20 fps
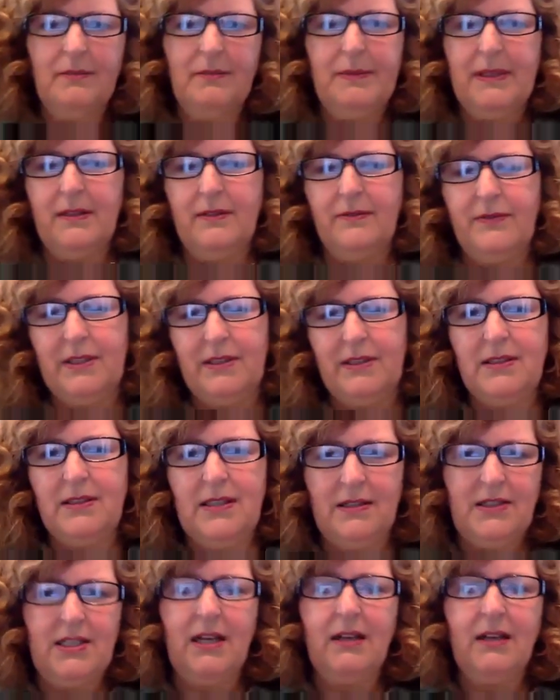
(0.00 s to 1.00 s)
bit of
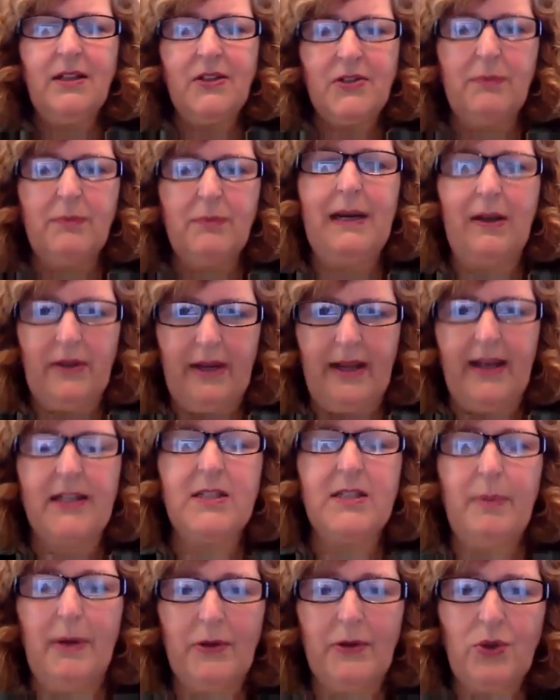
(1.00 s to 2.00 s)
tell us about
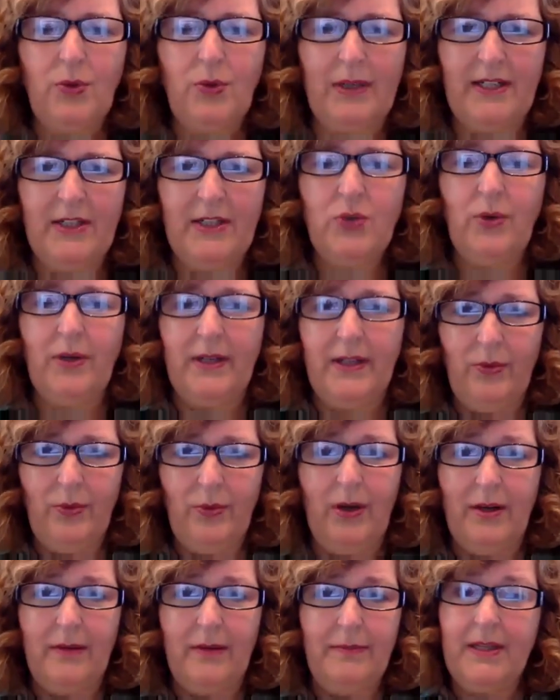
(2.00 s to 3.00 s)
Expo
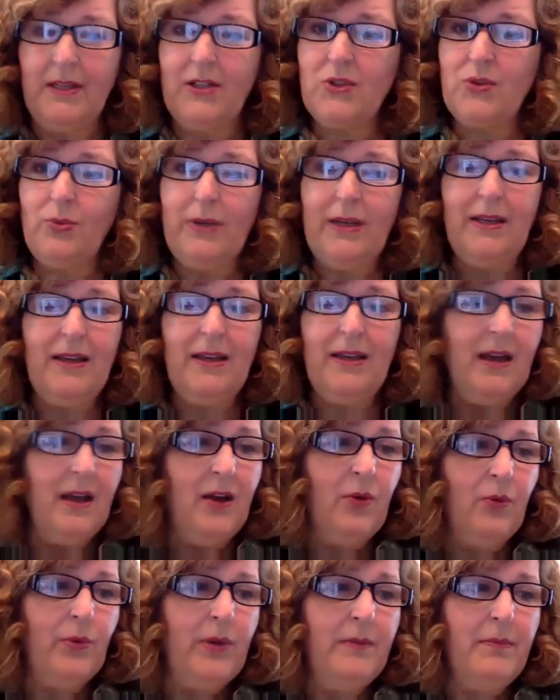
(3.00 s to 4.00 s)
2021, because we
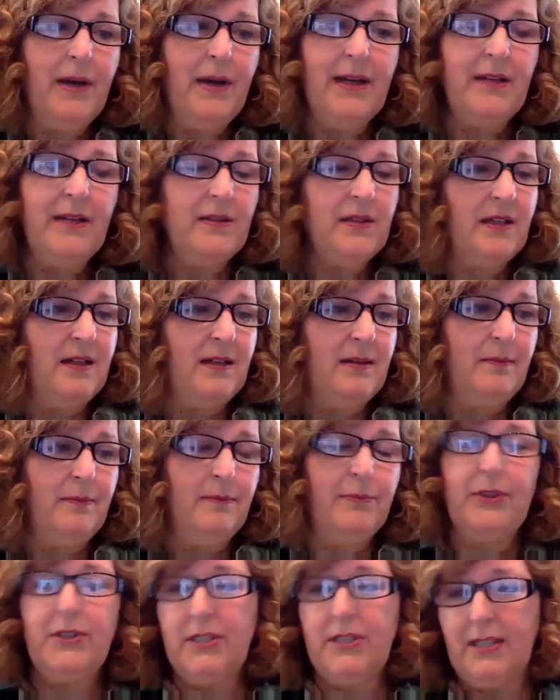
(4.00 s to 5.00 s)
might
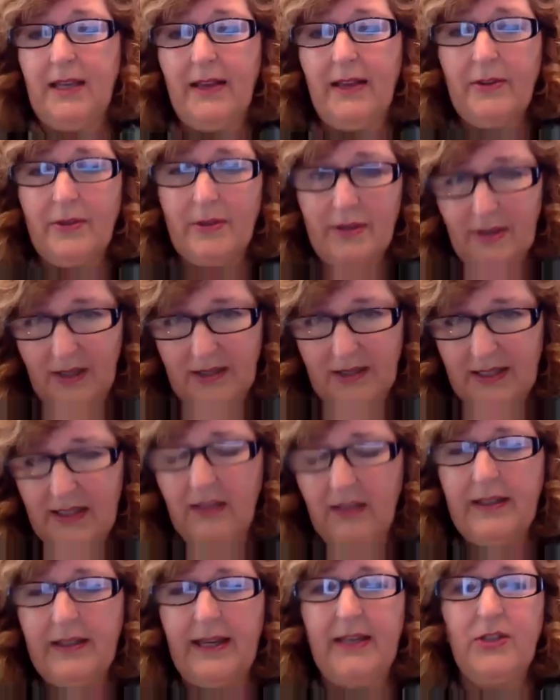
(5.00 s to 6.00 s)
put together a
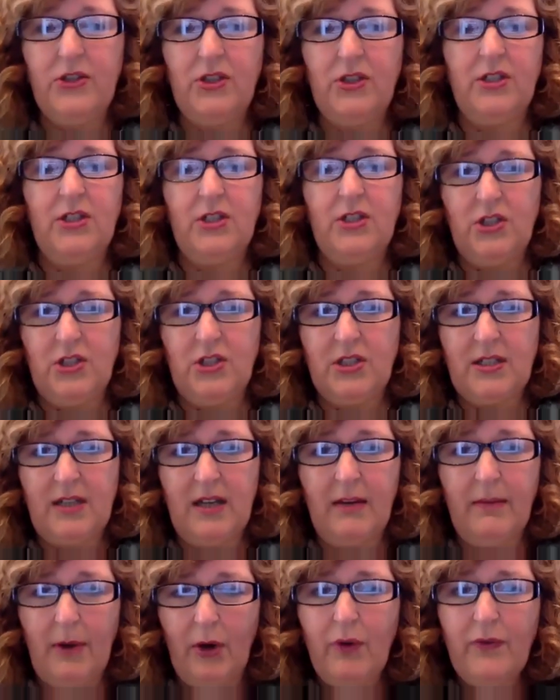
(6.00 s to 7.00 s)
delegation to just
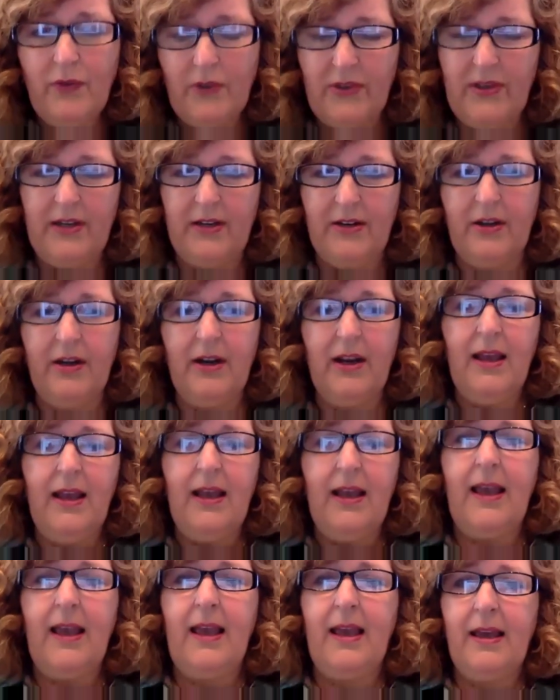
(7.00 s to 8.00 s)
come over there
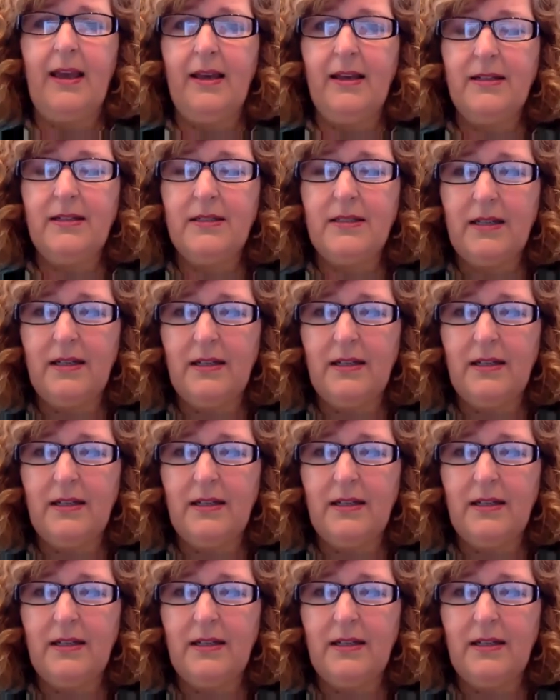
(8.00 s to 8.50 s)
and